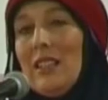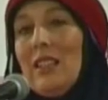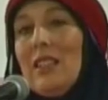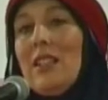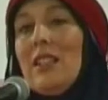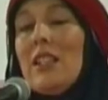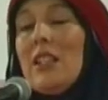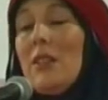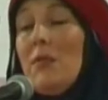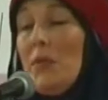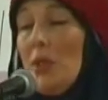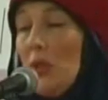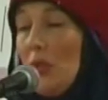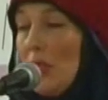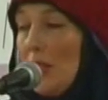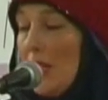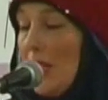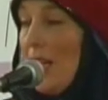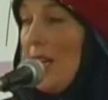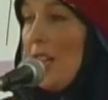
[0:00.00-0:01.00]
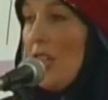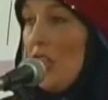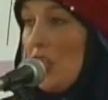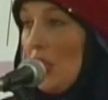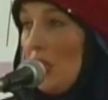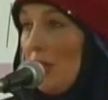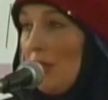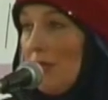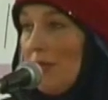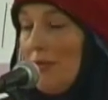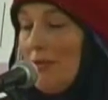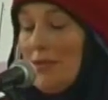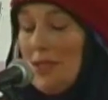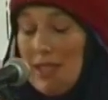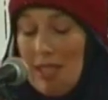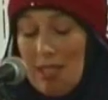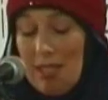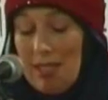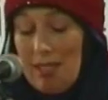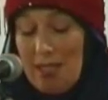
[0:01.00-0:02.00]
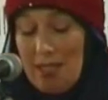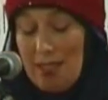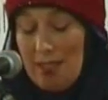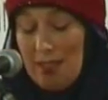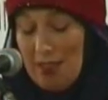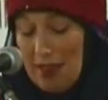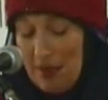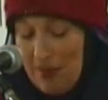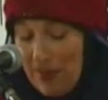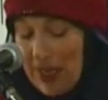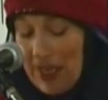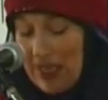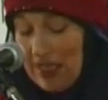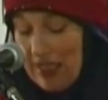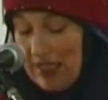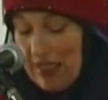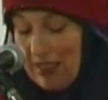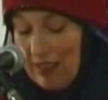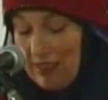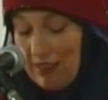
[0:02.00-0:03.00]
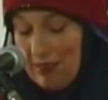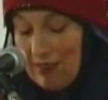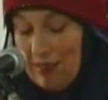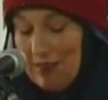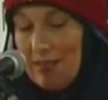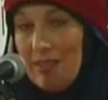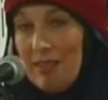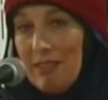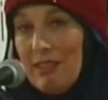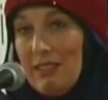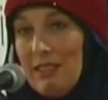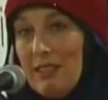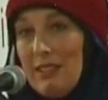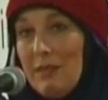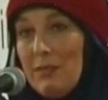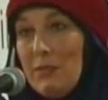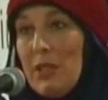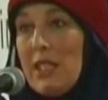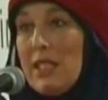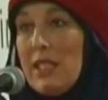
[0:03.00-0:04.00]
The communication is amazing, but